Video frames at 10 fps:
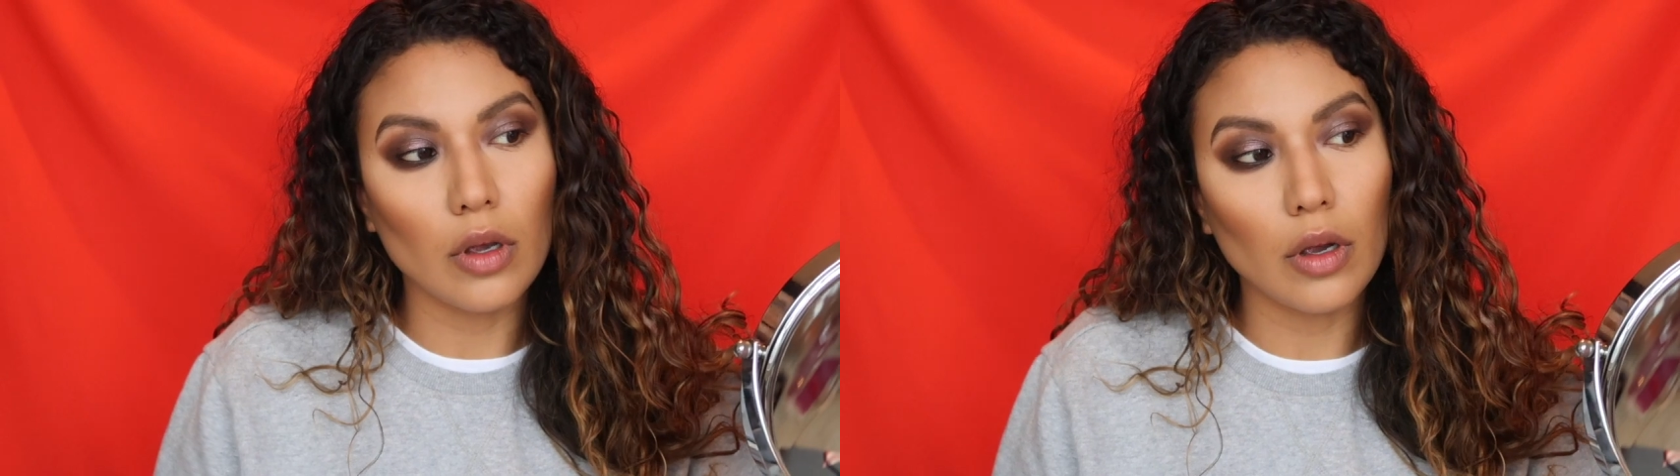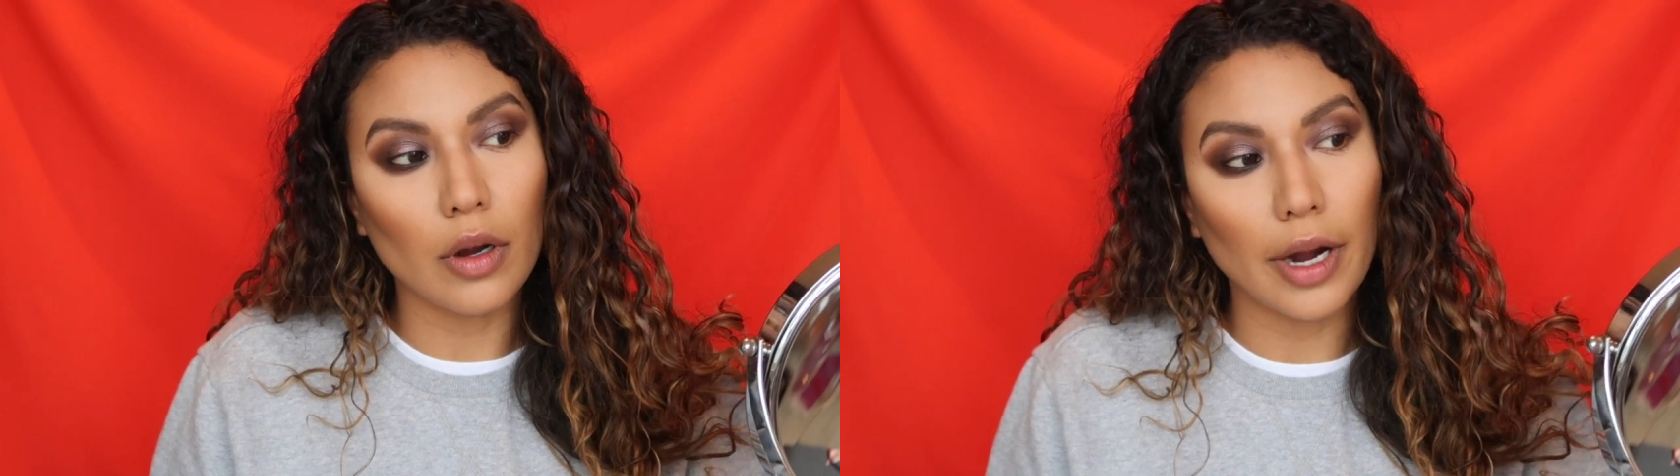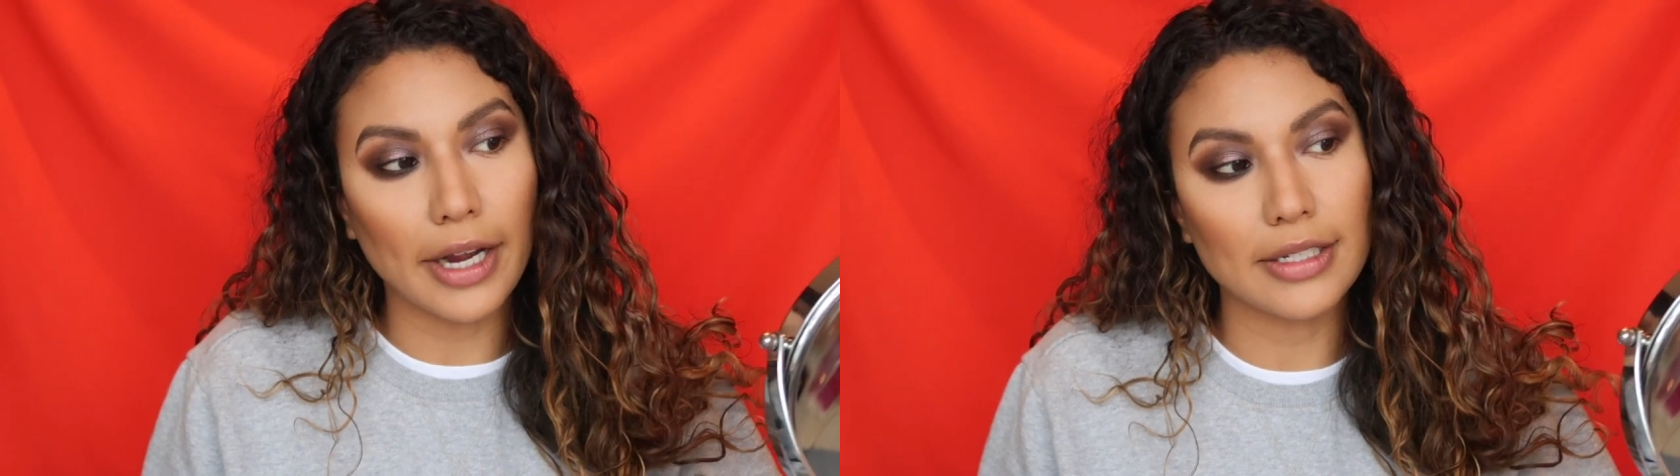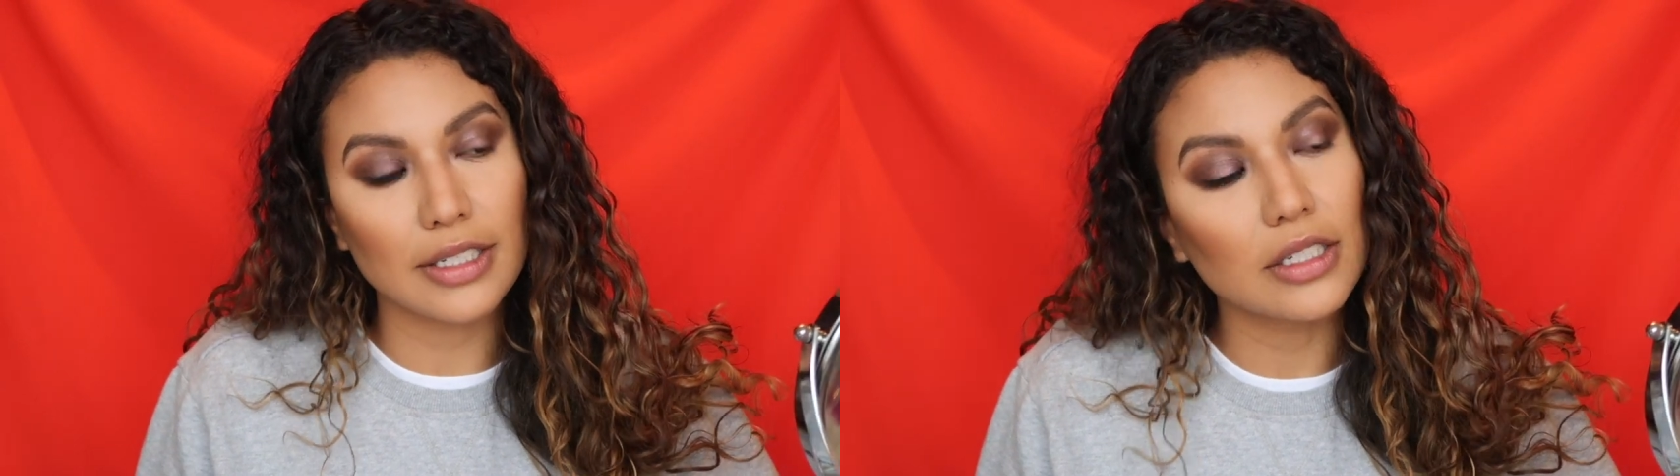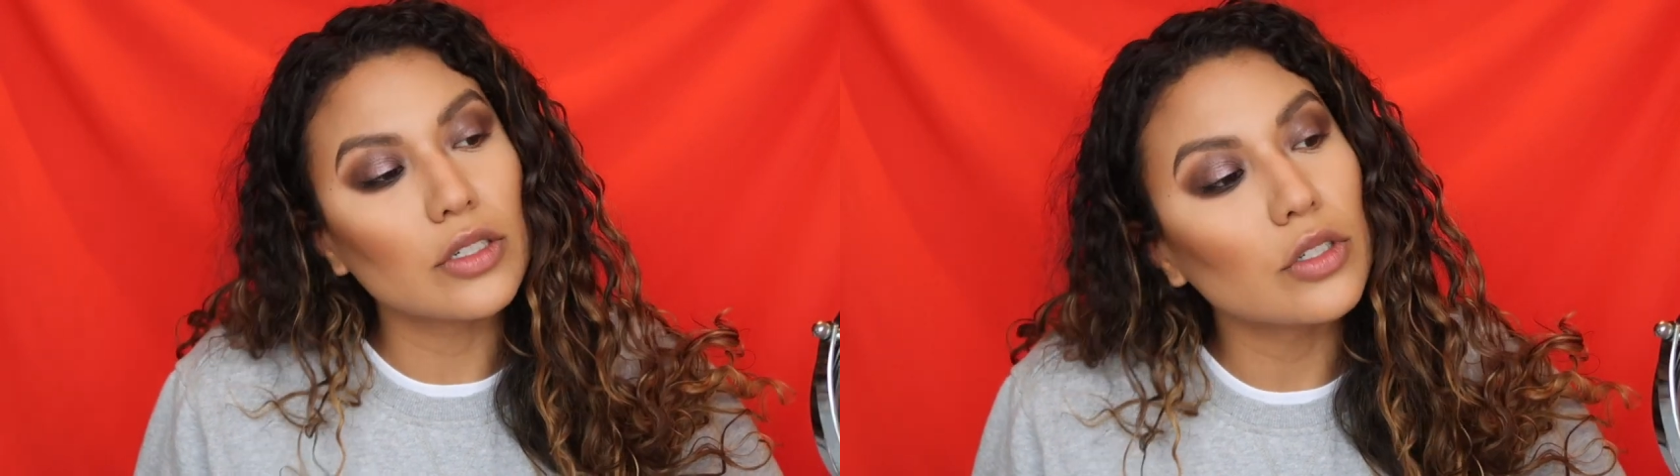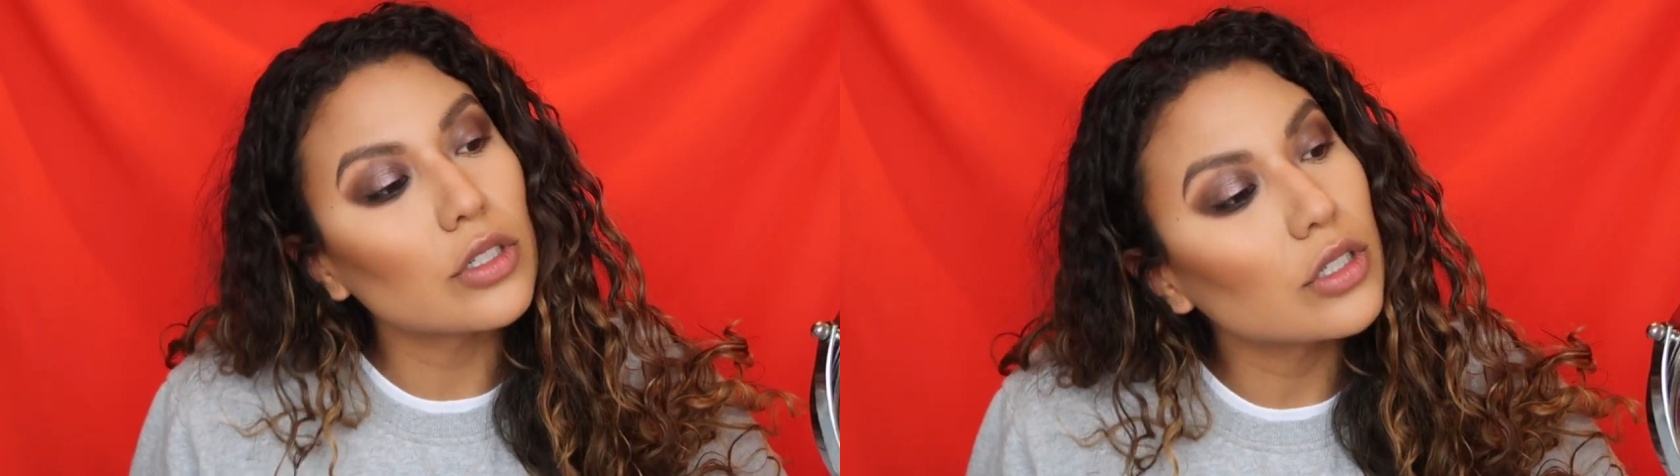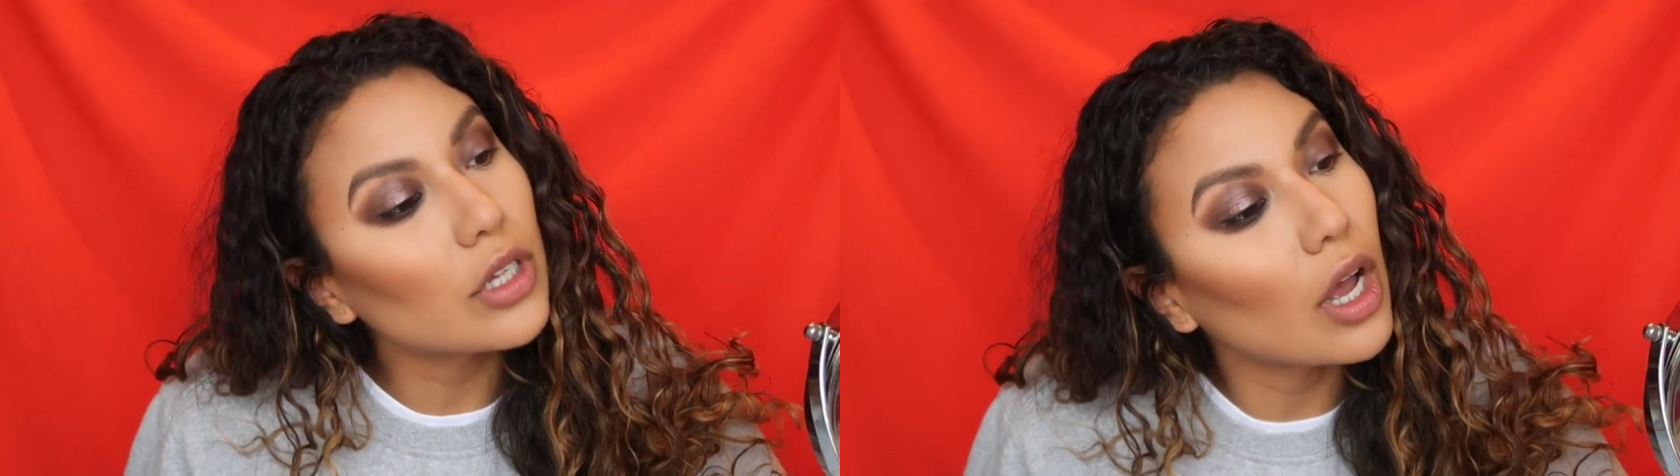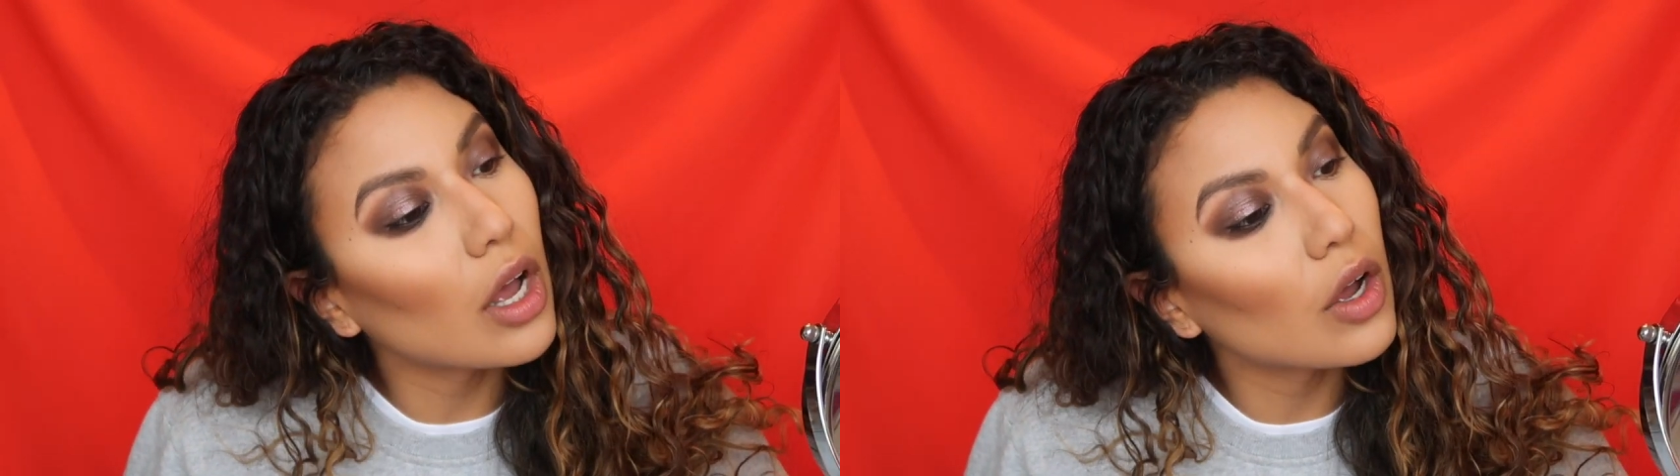All right,
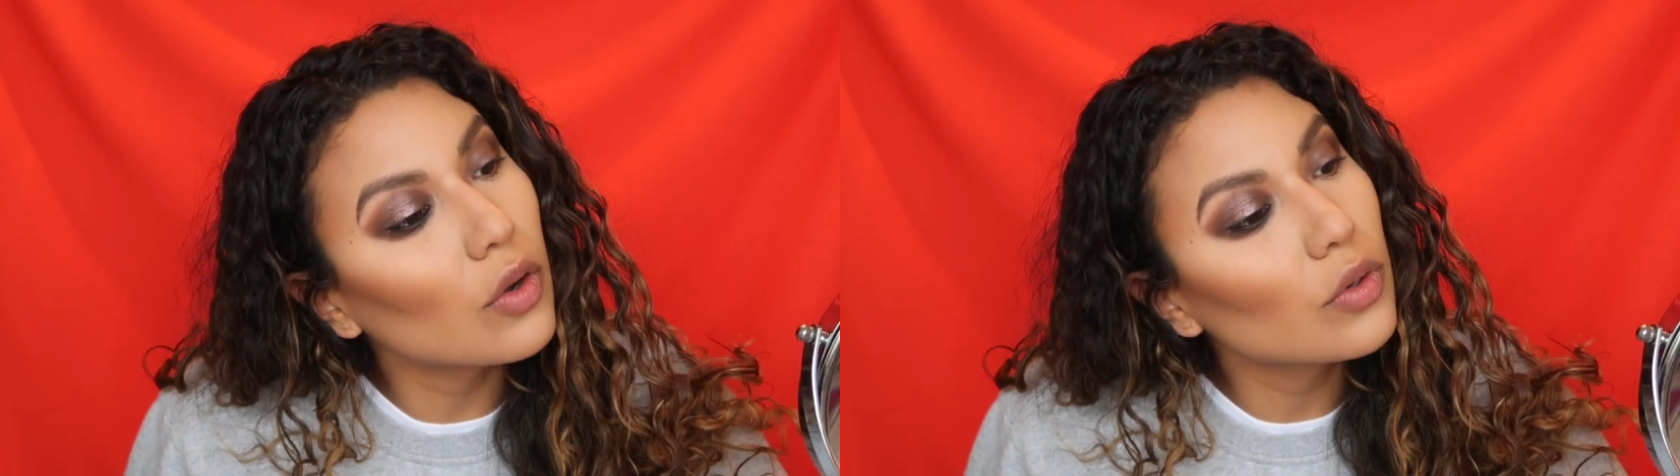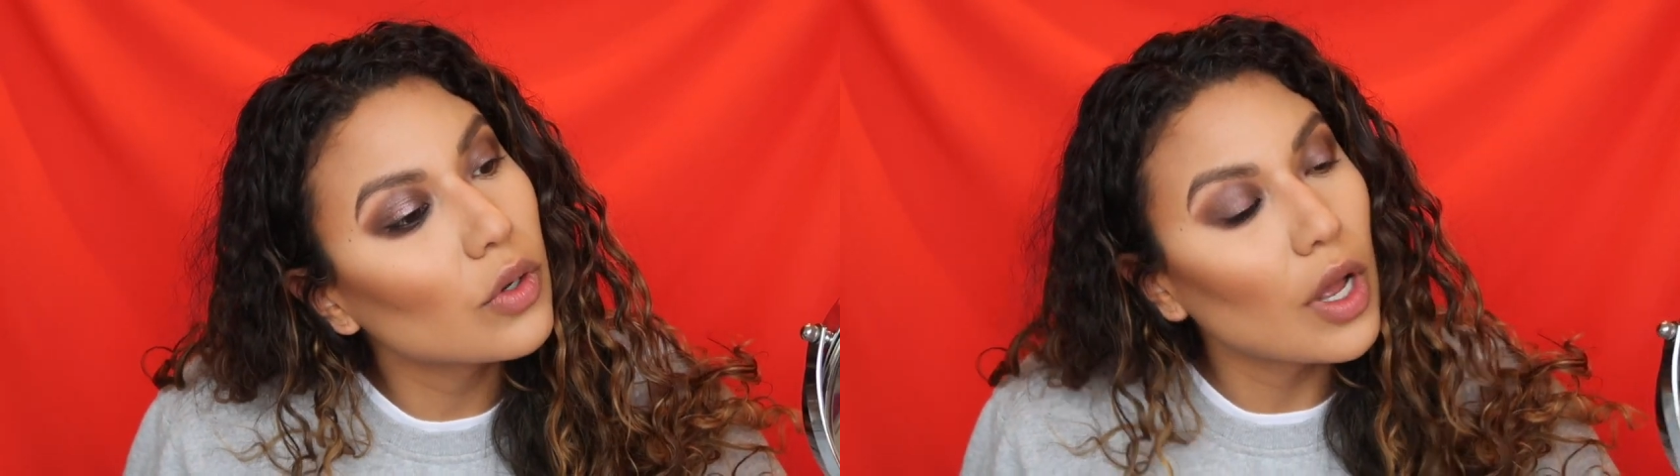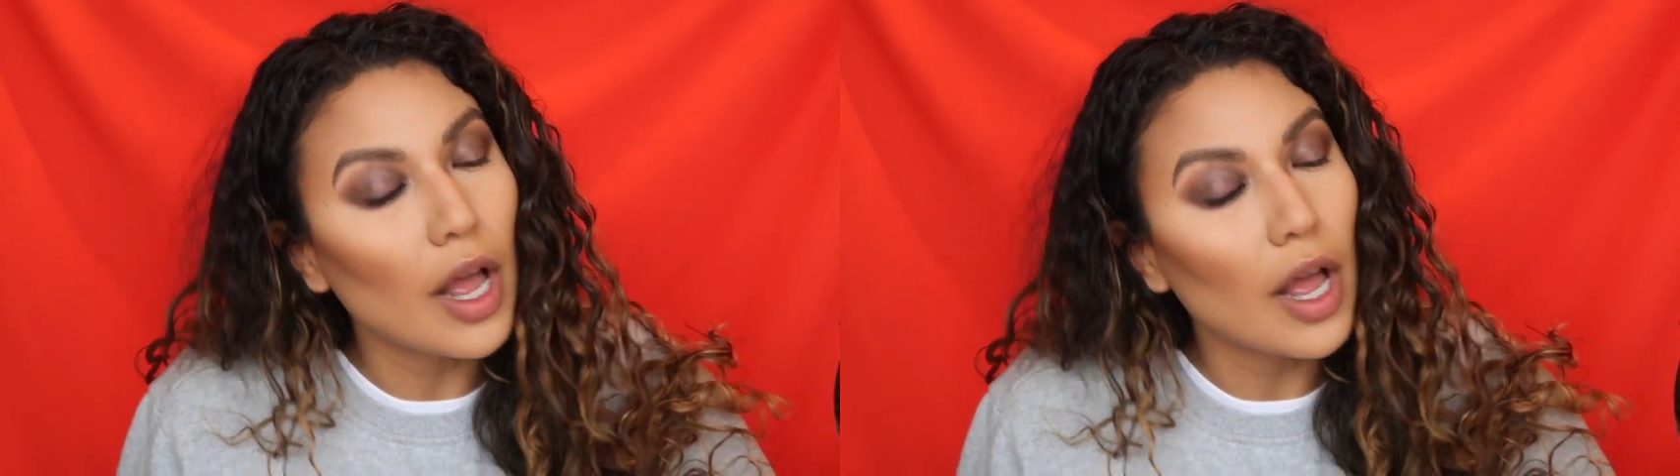so